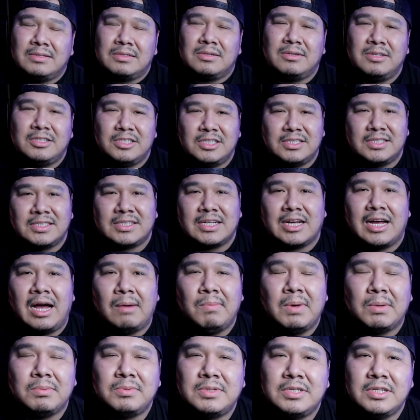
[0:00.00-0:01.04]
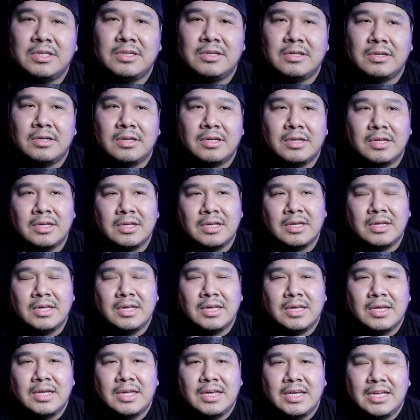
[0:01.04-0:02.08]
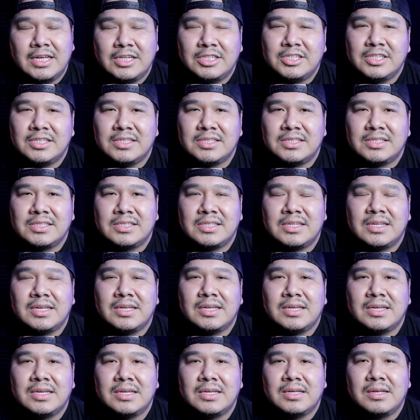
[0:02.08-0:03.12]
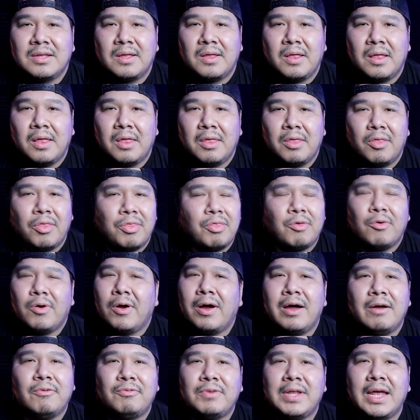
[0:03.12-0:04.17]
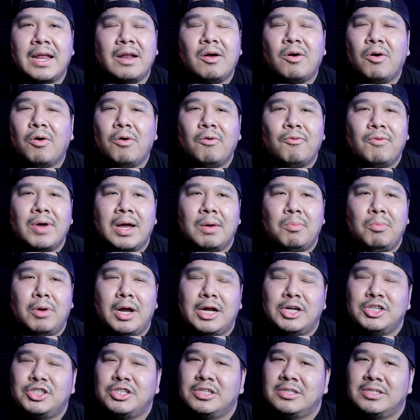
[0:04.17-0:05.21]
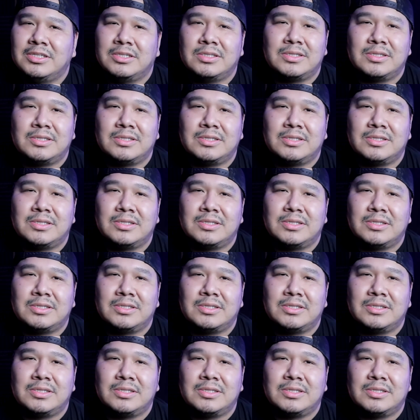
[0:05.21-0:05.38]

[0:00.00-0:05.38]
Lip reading: when he'd just come up to you and just throw off that whole vibration.